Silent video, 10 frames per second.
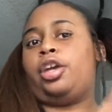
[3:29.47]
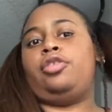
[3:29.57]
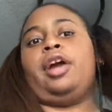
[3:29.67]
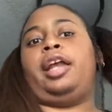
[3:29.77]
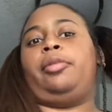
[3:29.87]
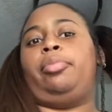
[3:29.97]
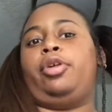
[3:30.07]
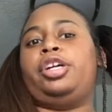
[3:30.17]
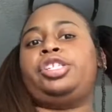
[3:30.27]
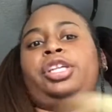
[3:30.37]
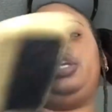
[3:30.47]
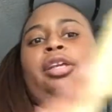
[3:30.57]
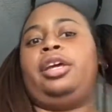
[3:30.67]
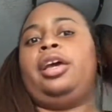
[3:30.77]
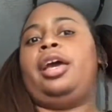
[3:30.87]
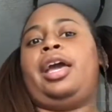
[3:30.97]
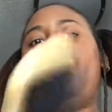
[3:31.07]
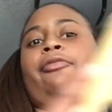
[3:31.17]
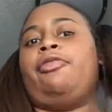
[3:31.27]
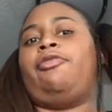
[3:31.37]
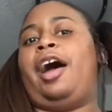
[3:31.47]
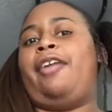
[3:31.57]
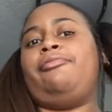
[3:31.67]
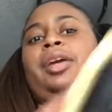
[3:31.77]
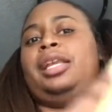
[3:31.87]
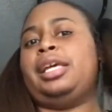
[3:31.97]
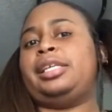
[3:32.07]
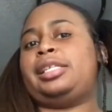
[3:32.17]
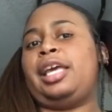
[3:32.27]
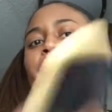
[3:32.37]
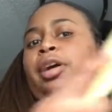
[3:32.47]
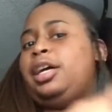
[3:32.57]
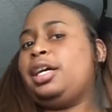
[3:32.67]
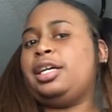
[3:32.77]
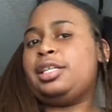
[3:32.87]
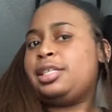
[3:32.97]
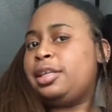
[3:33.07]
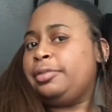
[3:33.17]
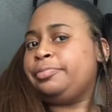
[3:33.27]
You got to brush it every five minutes. And because